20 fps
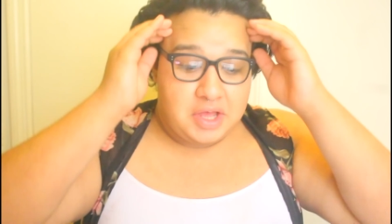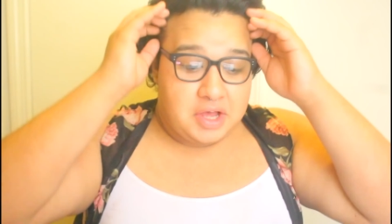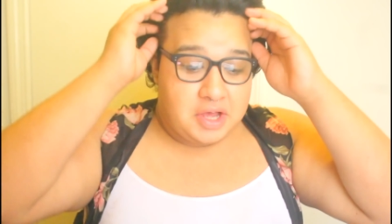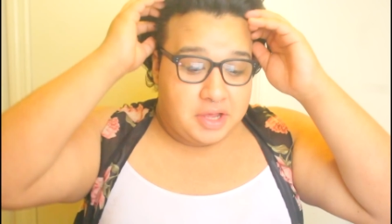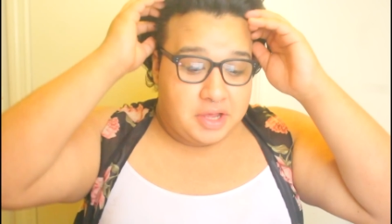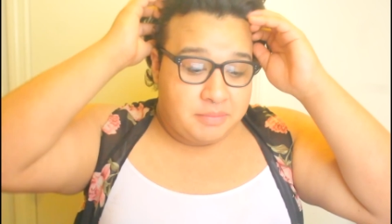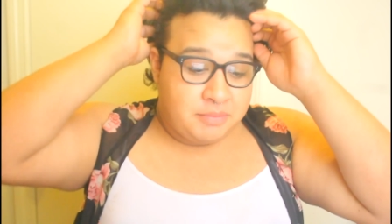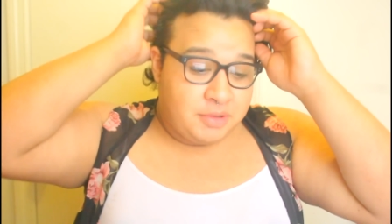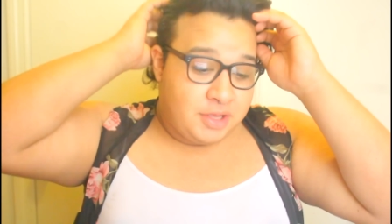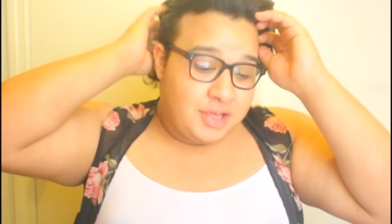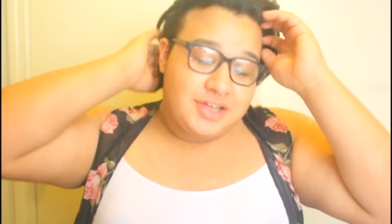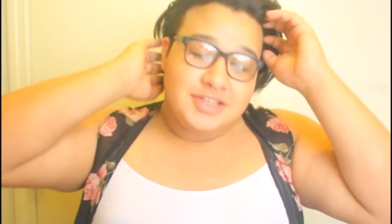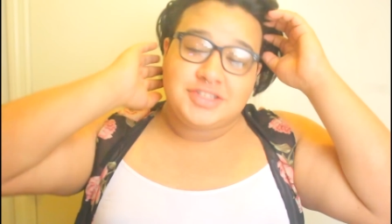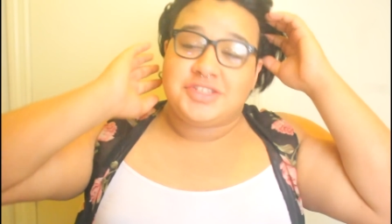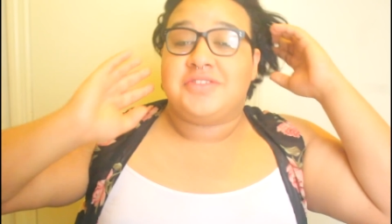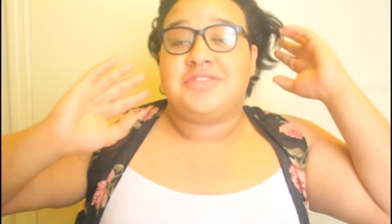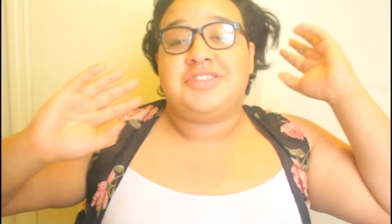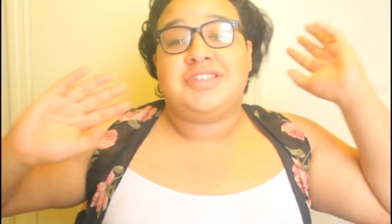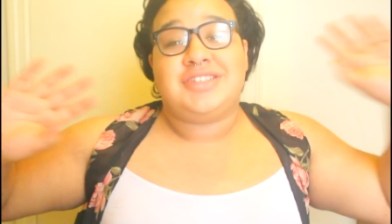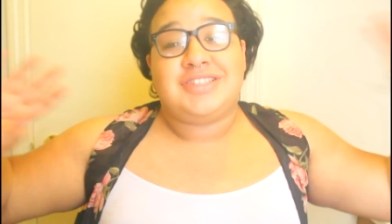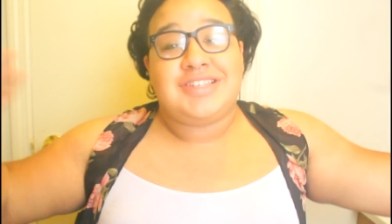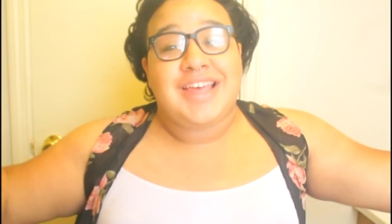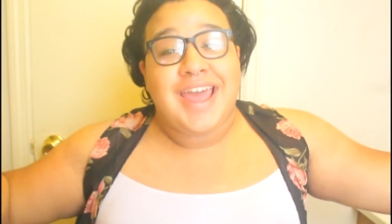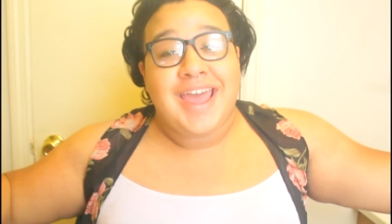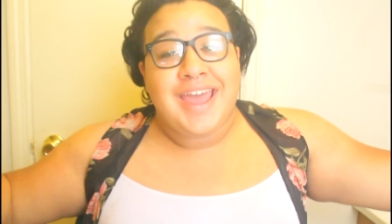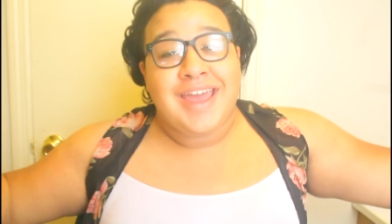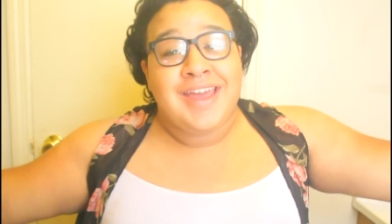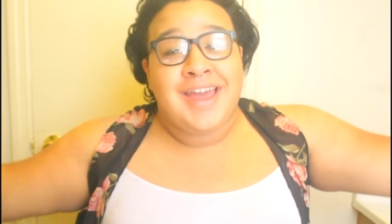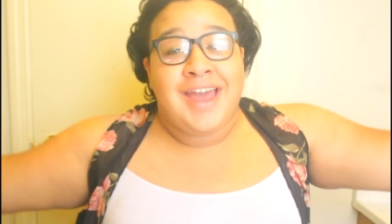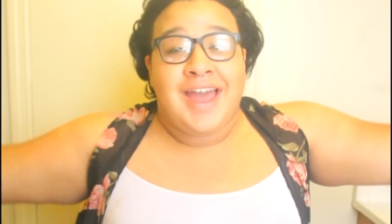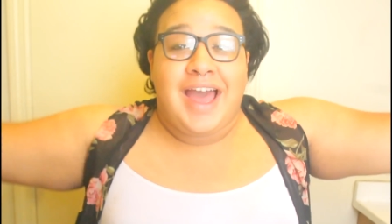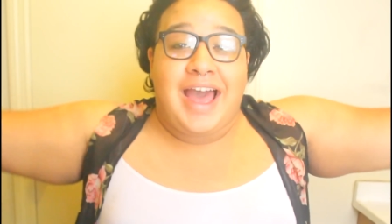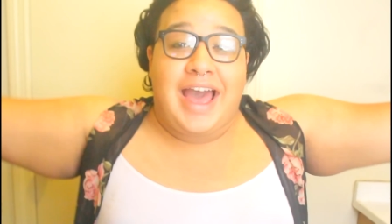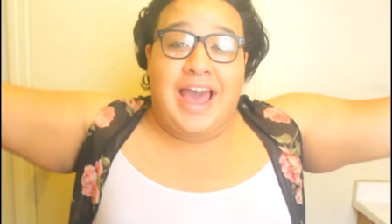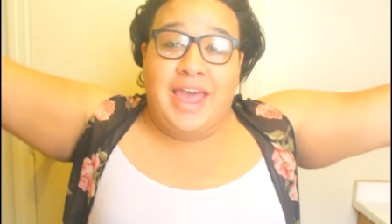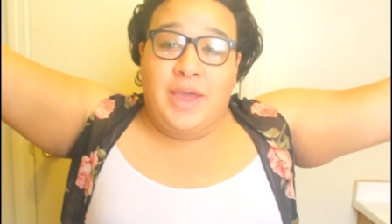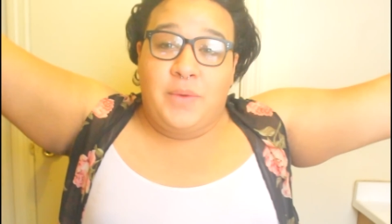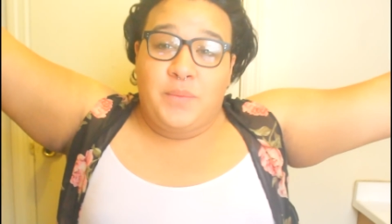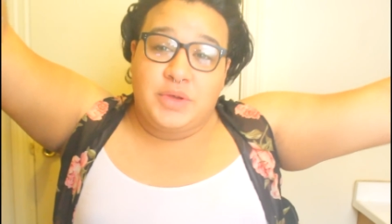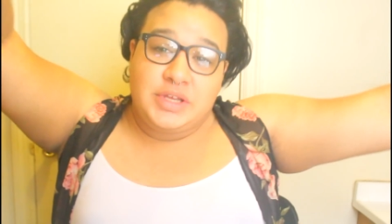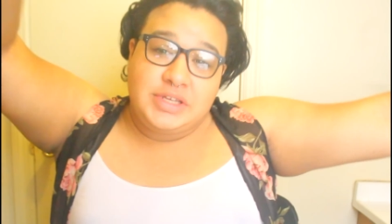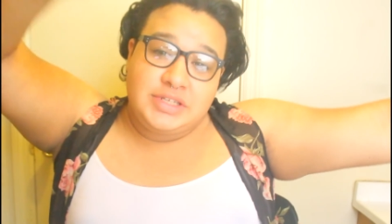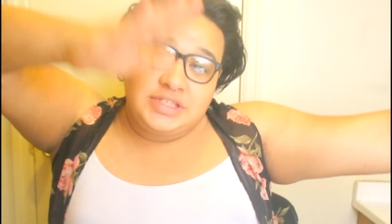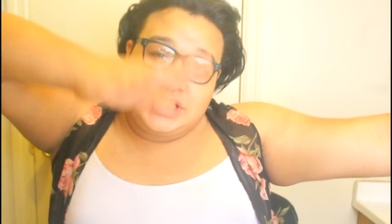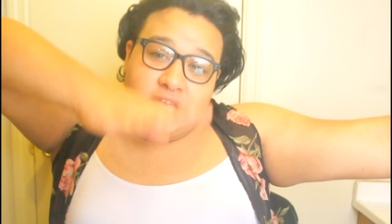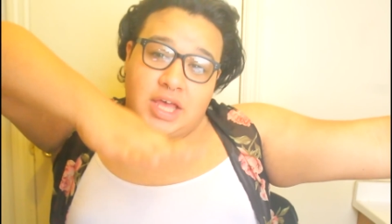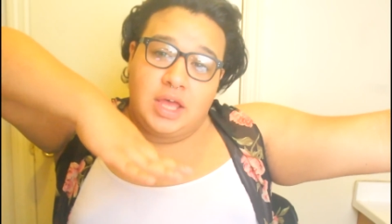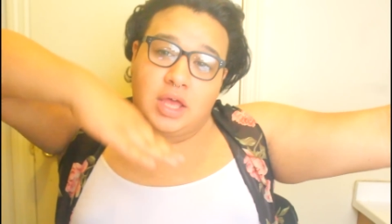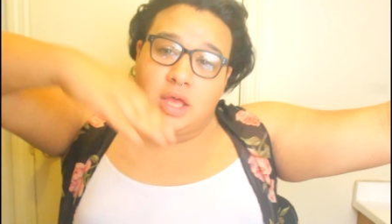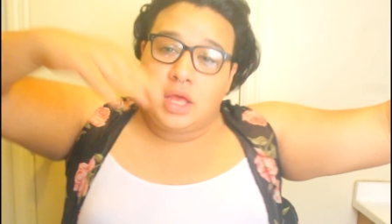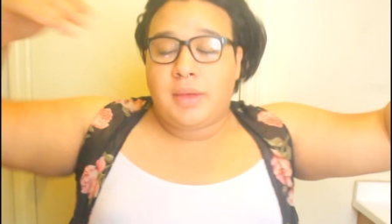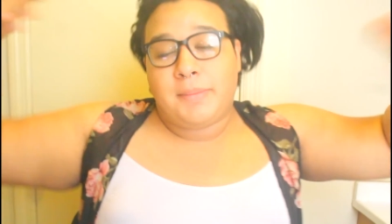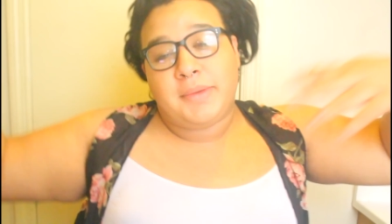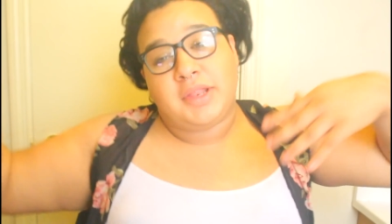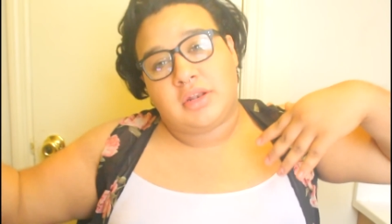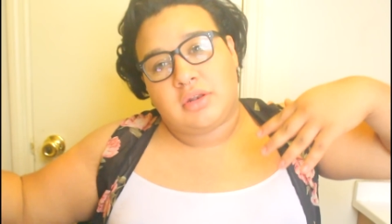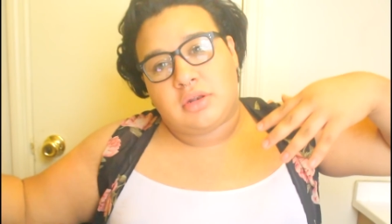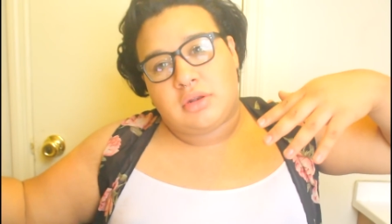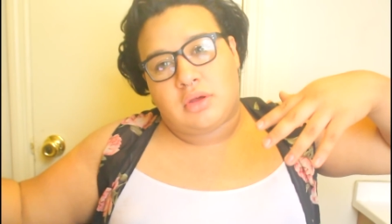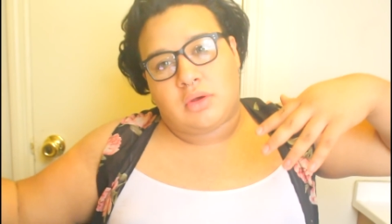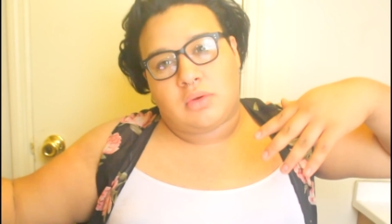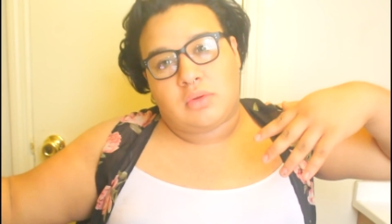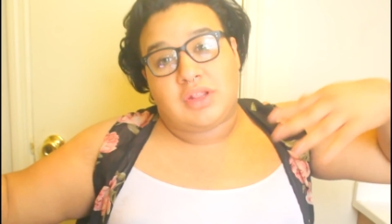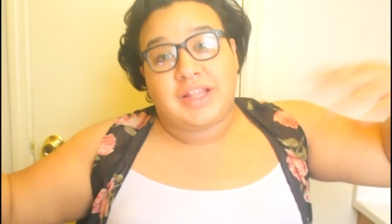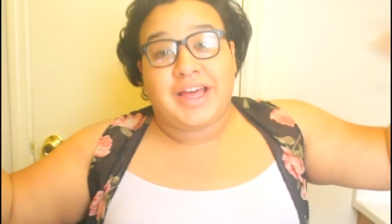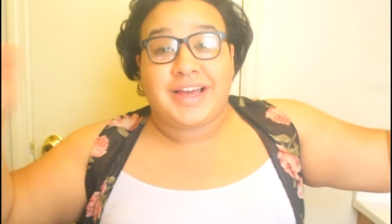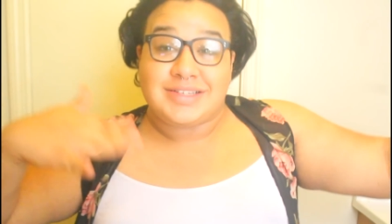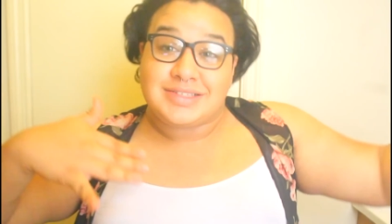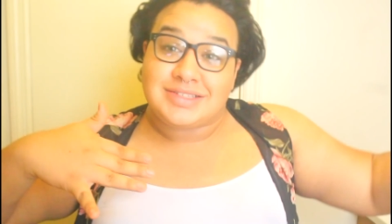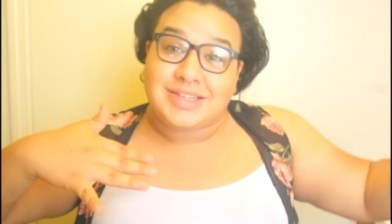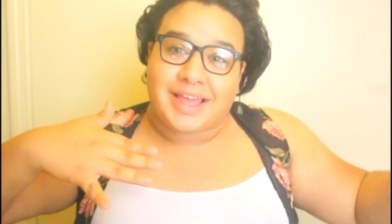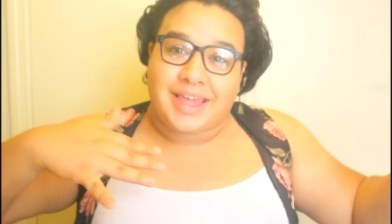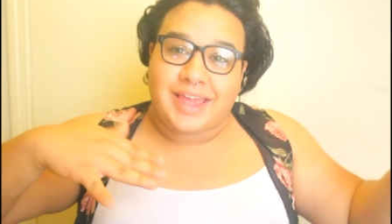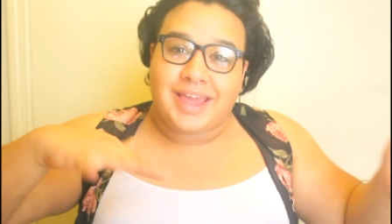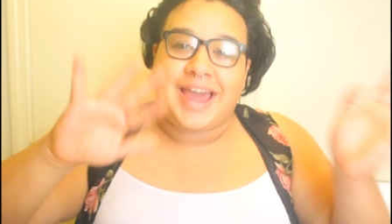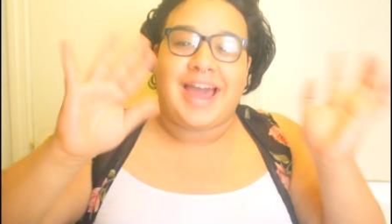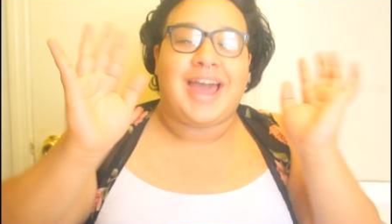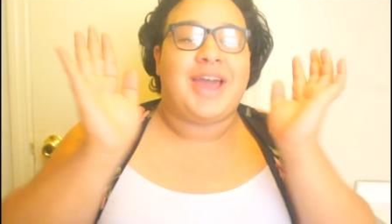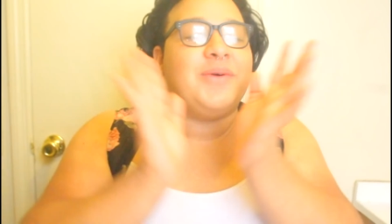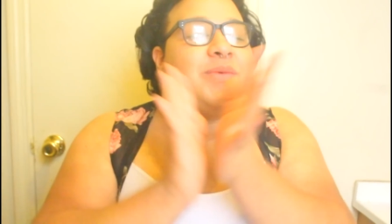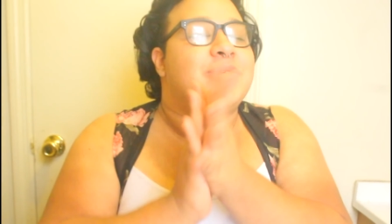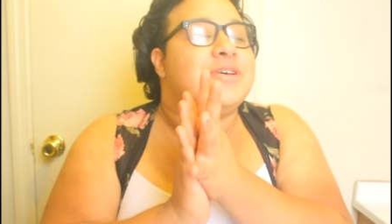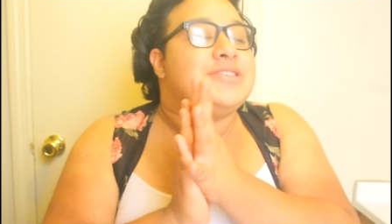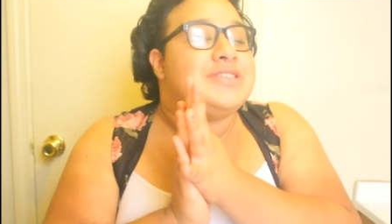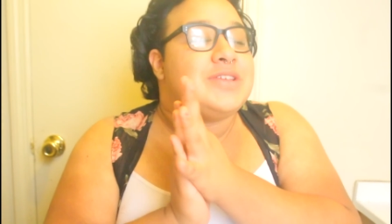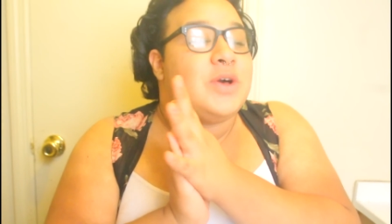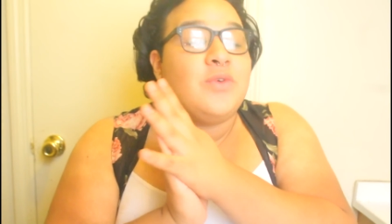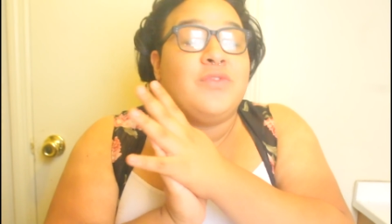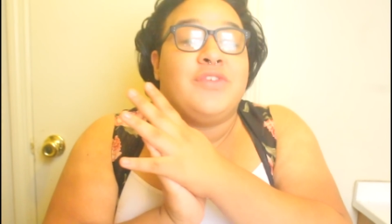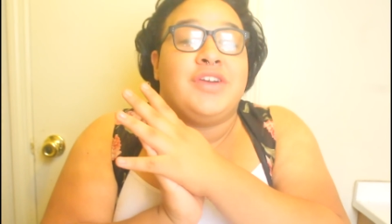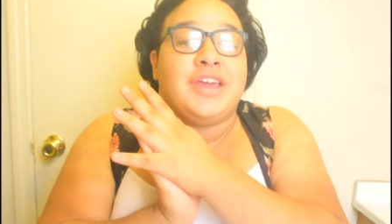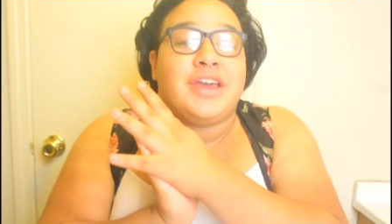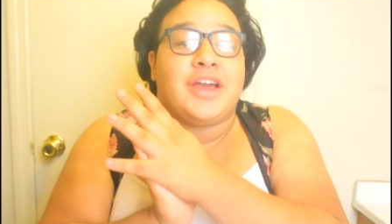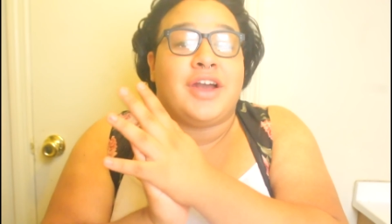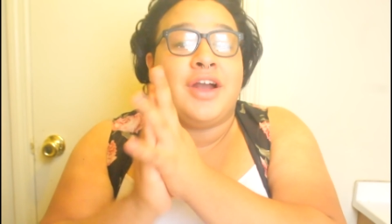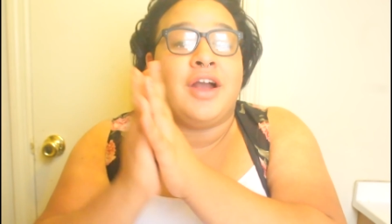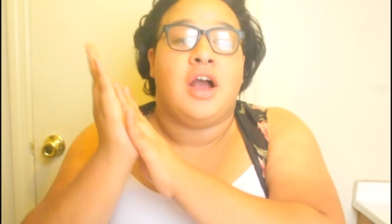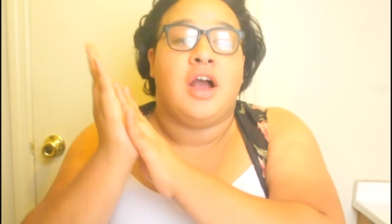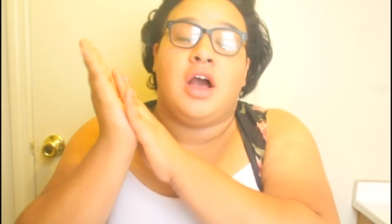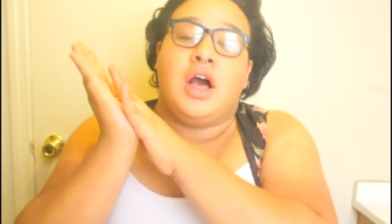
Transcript: Um, so today I was, I mean, no, last night I was over here